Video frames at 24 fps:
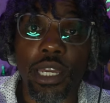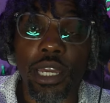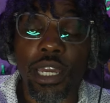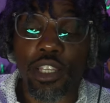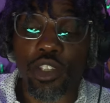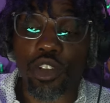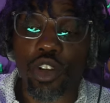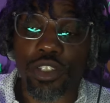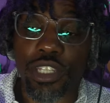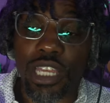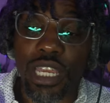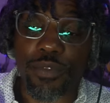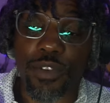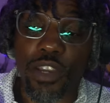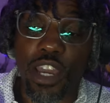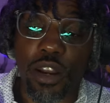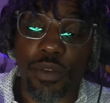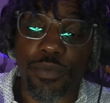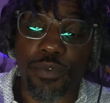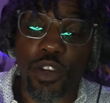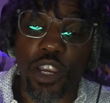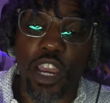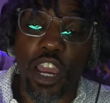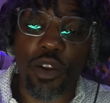It's going to take for y'all to
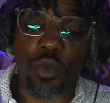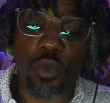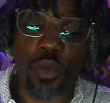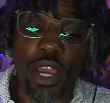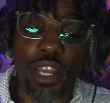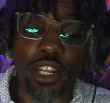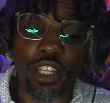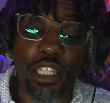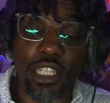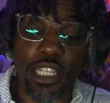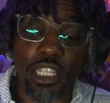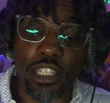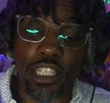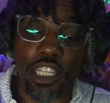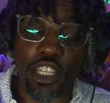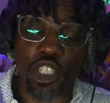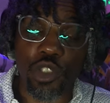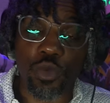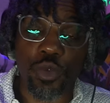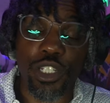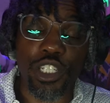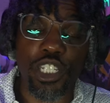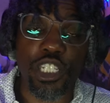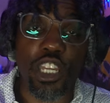figure out a way to get these
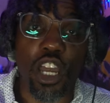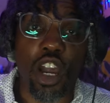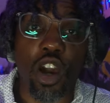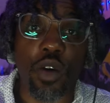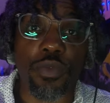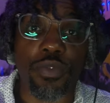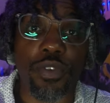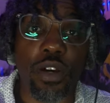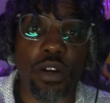switches off